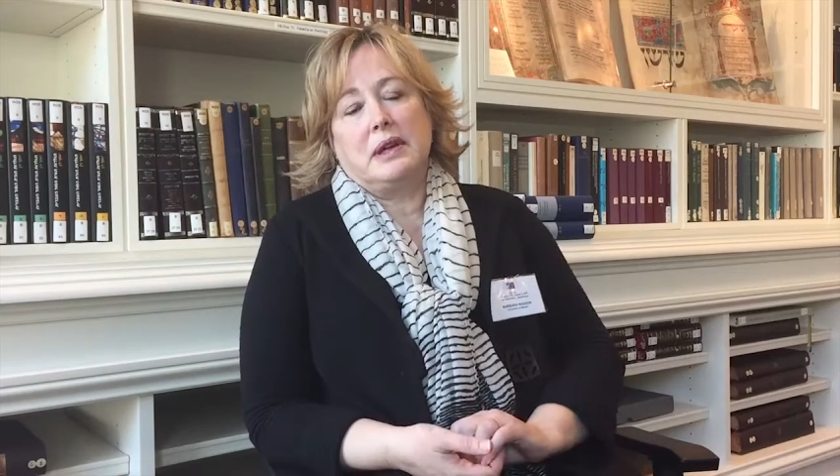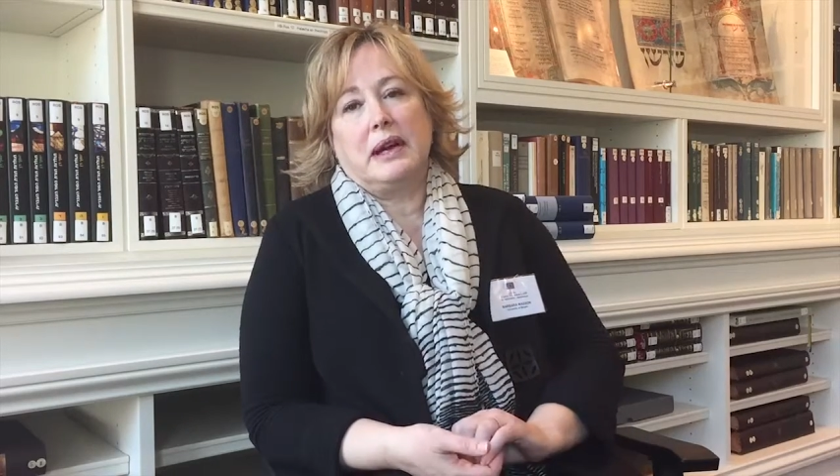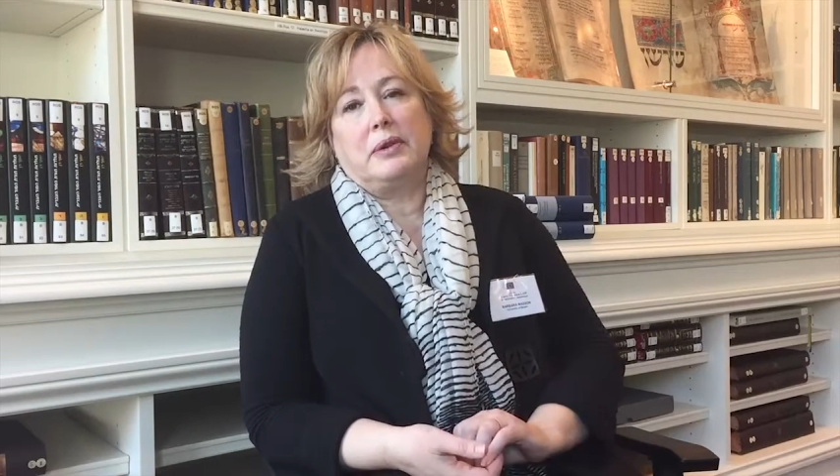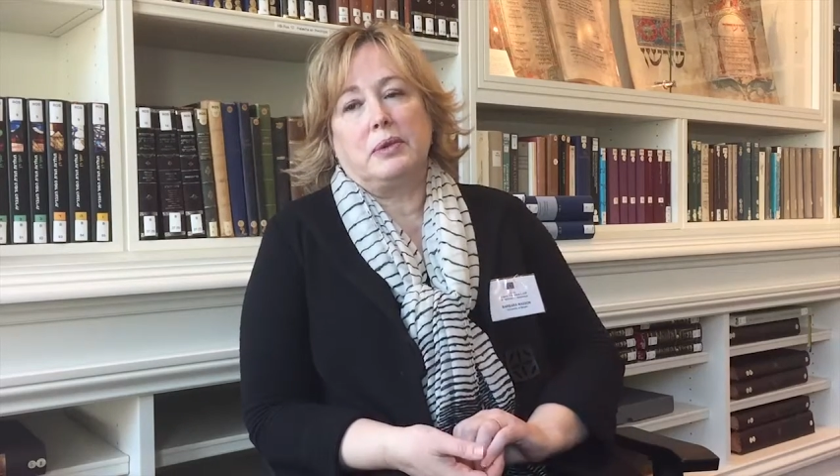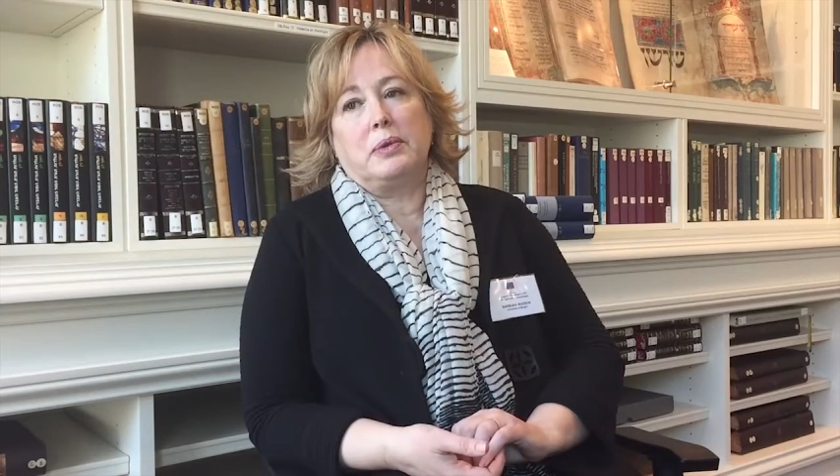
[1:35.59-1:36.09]

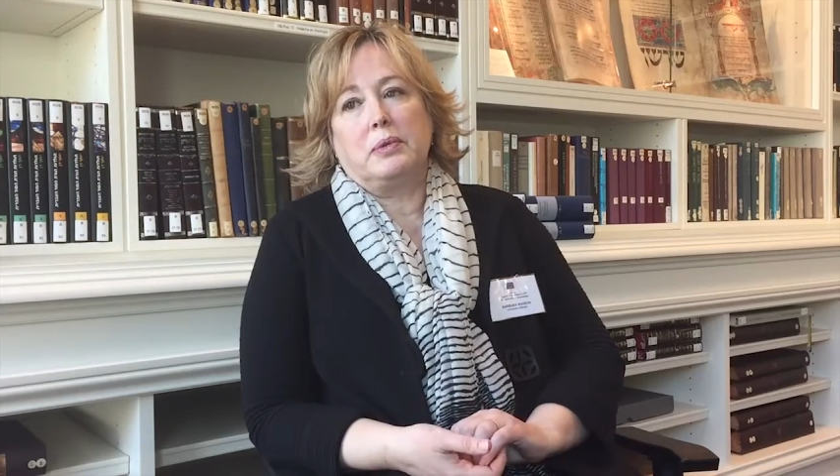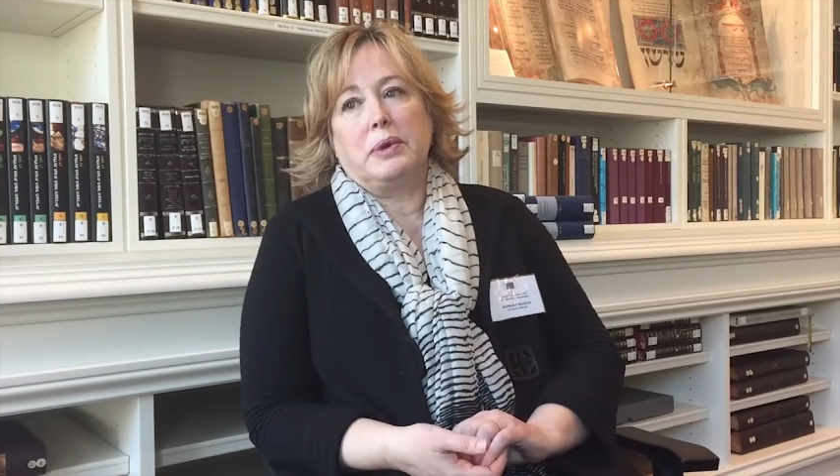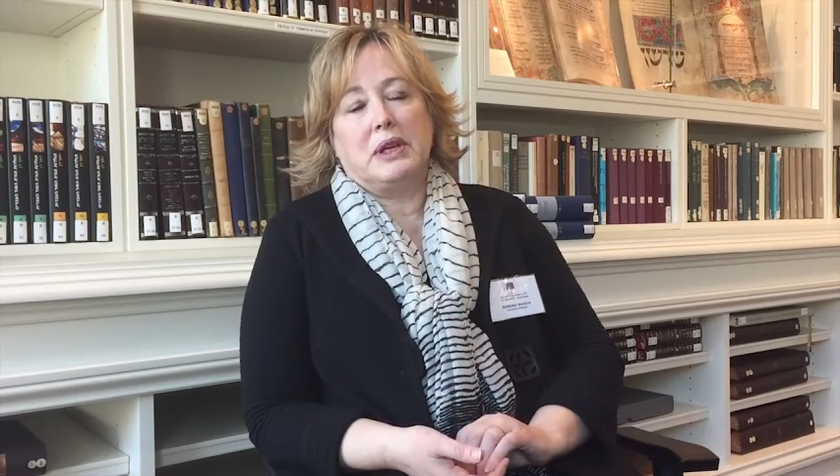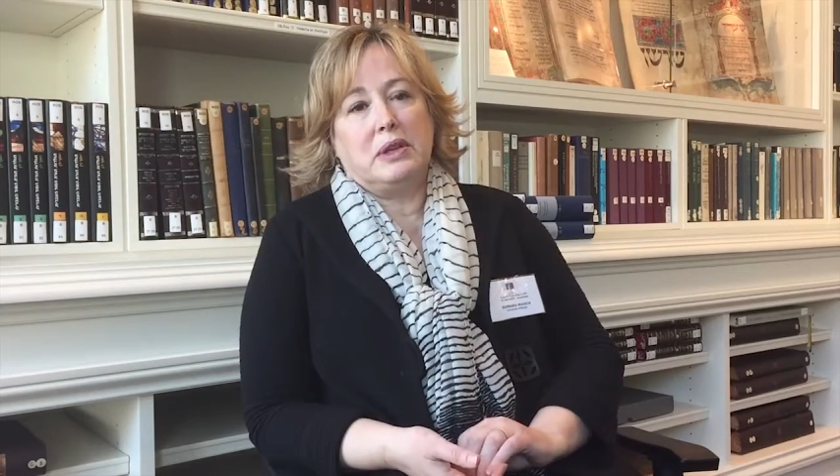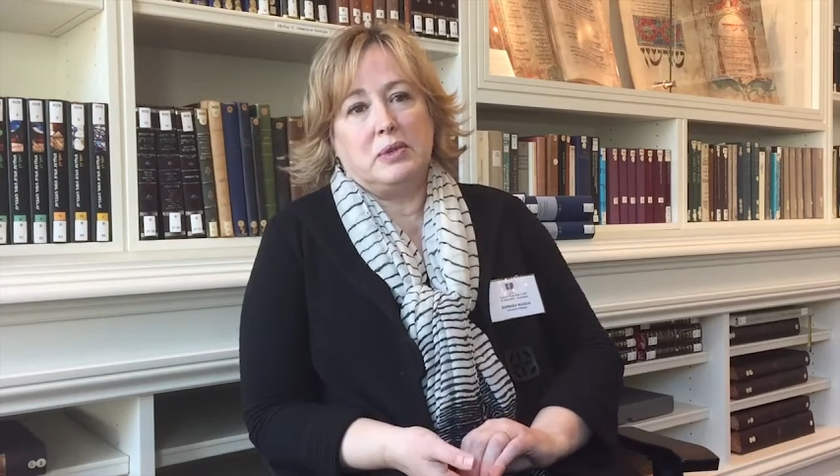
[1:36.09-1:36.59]
how do
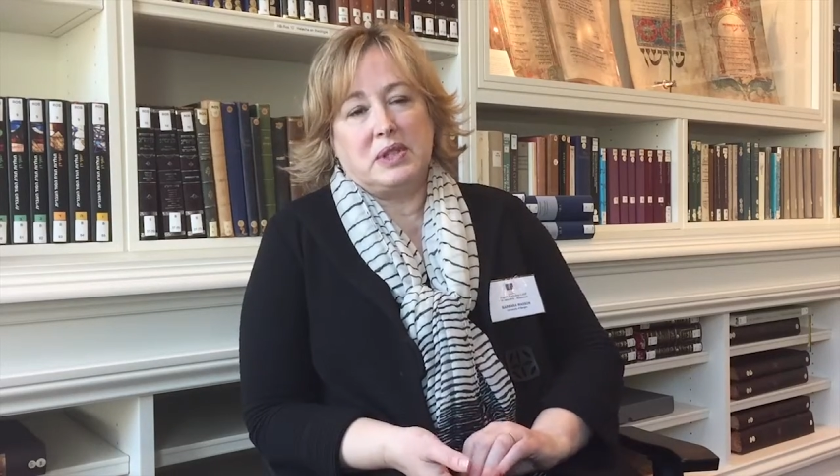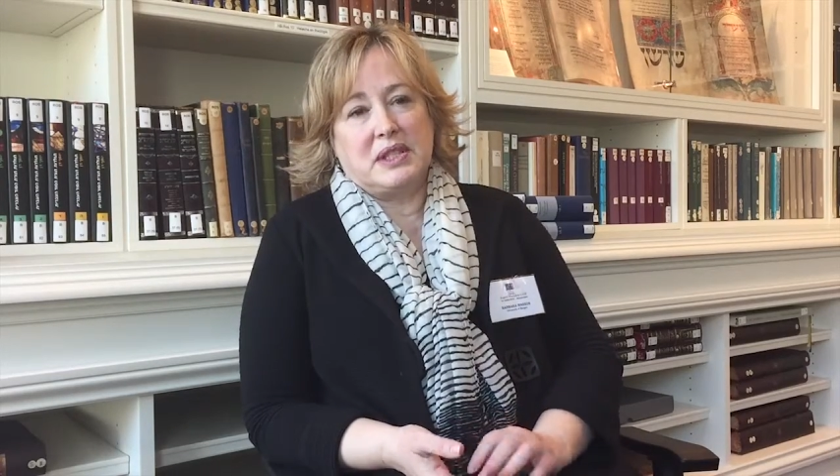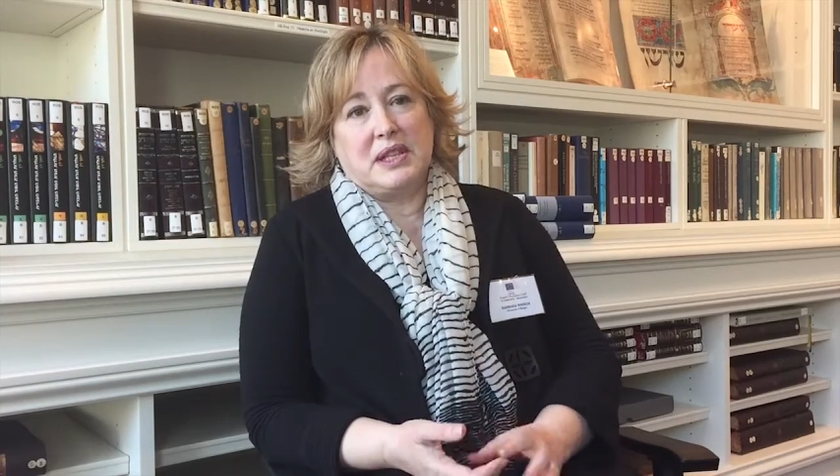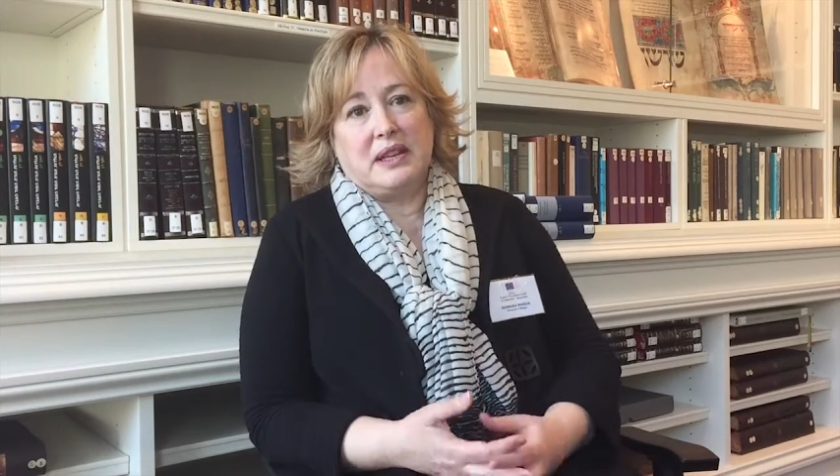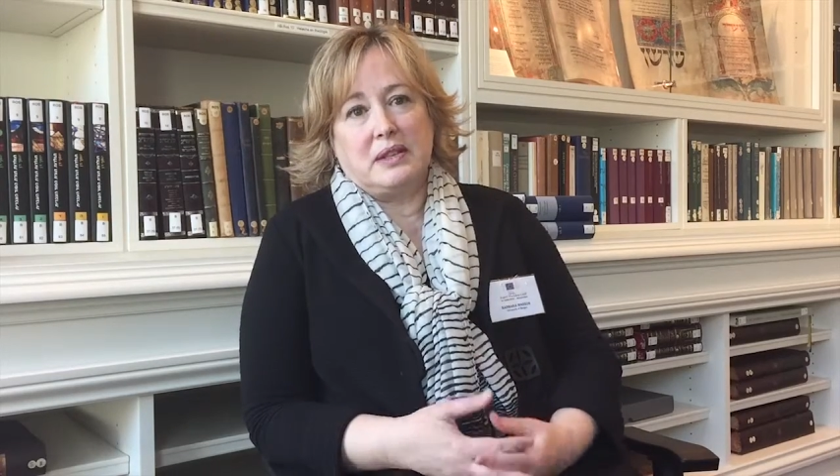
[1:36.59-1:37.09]
we use
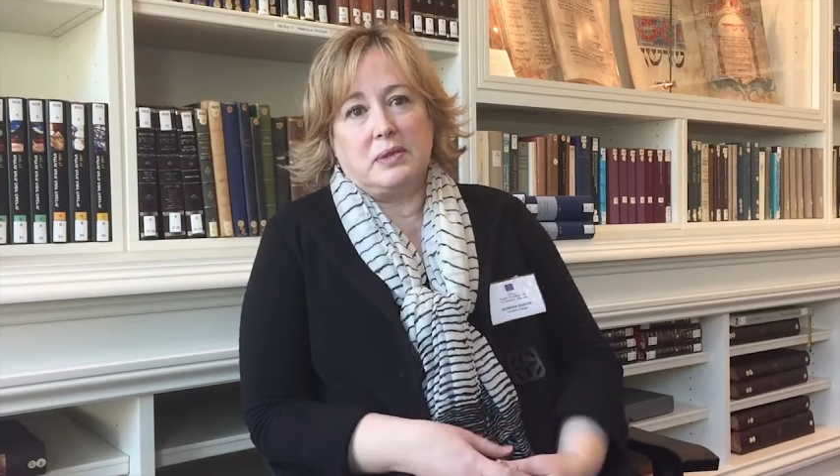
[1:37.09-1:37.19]
the data